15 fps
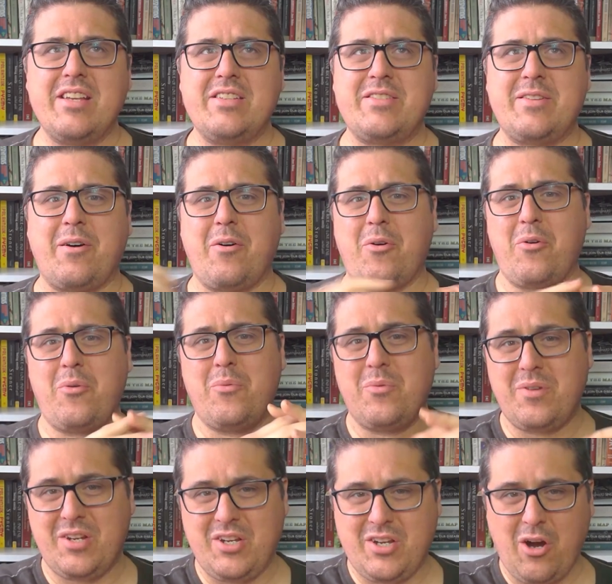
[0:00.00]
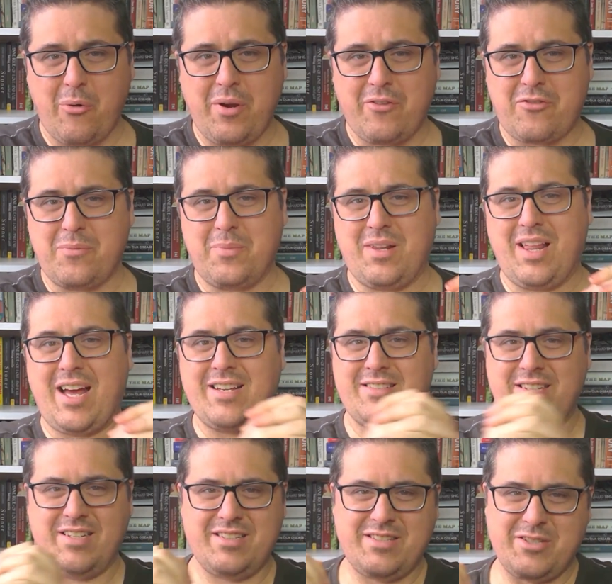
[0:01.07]
So going from
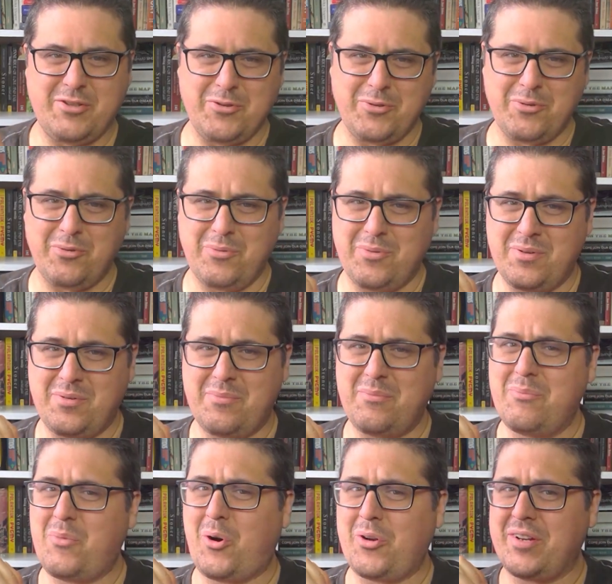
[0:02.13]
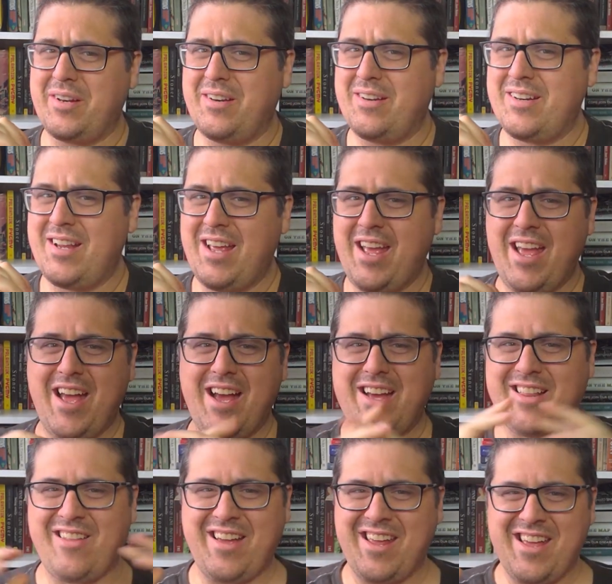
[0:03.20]
classics to modern,
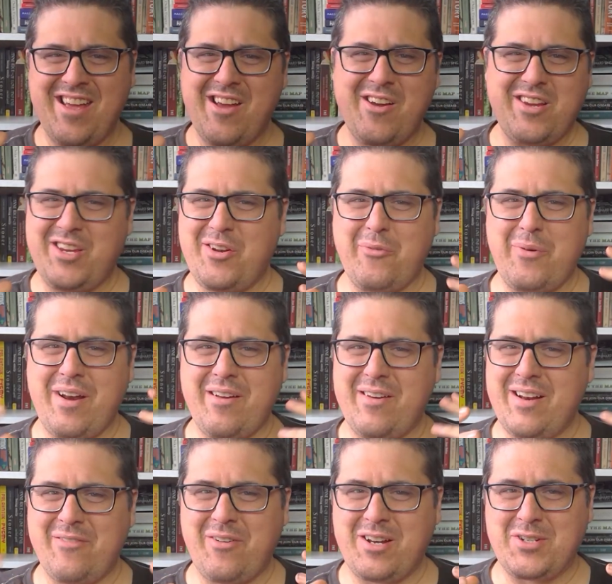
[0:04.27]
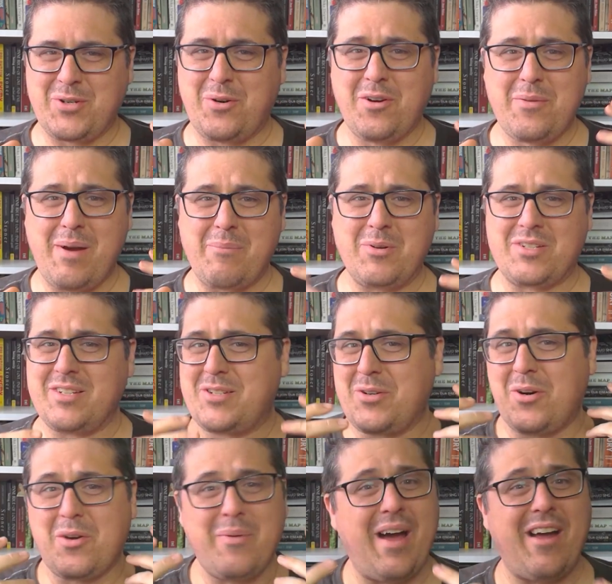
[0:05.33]
and like, you know, whenever I talk about books, I
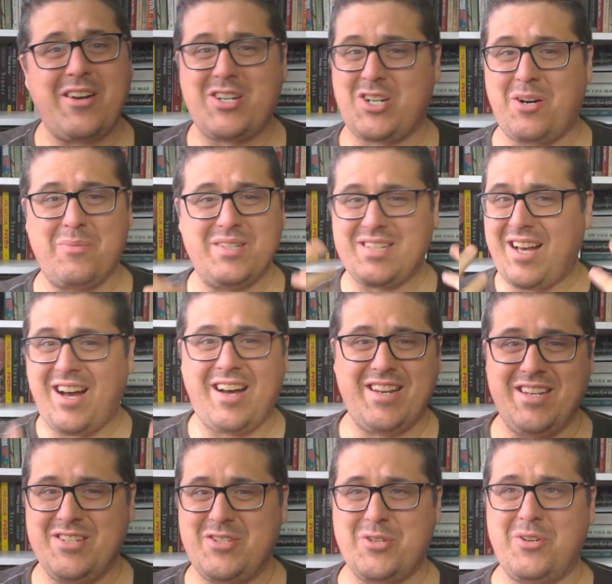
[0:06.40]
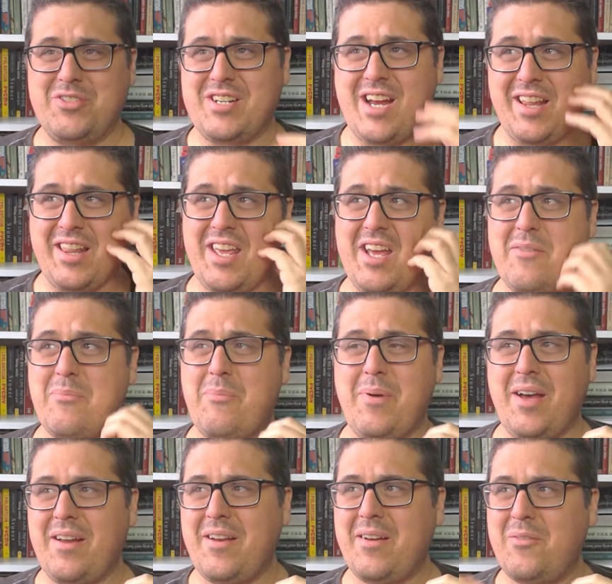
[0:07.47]
talk about Thomas Hardy and George Eliot,
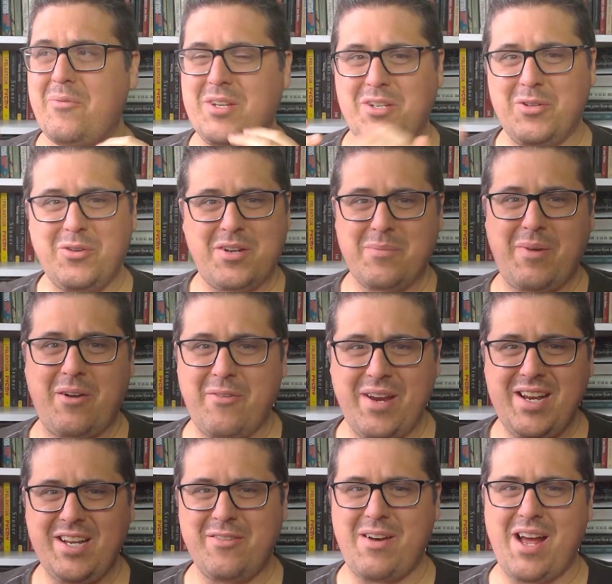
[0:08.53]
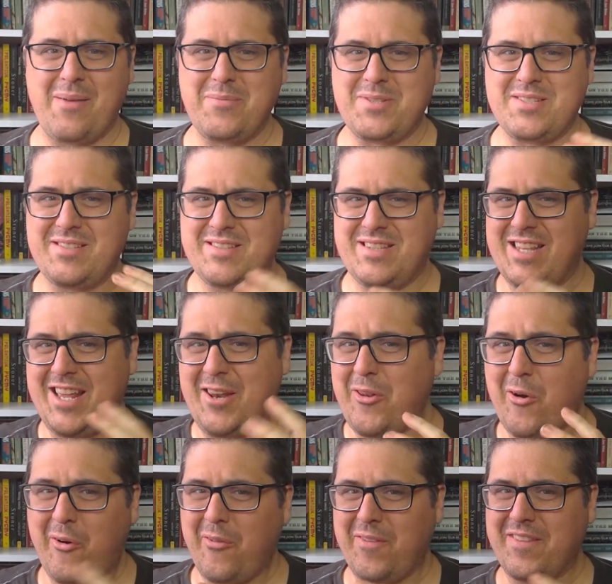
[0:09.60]
but when you look at my reading wraps, they're
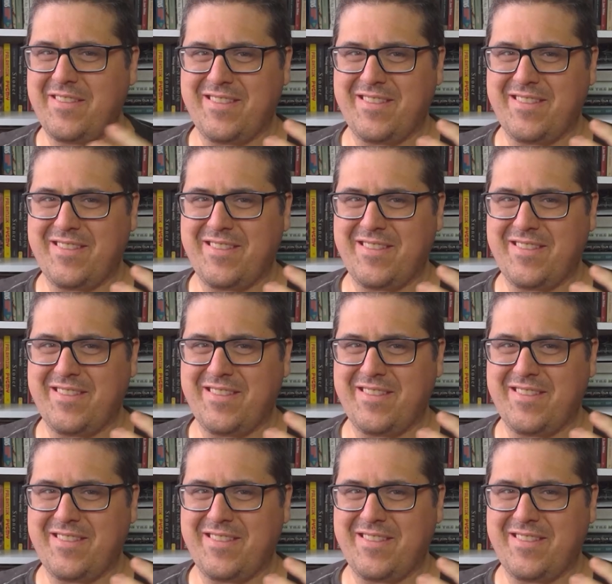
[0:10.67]
not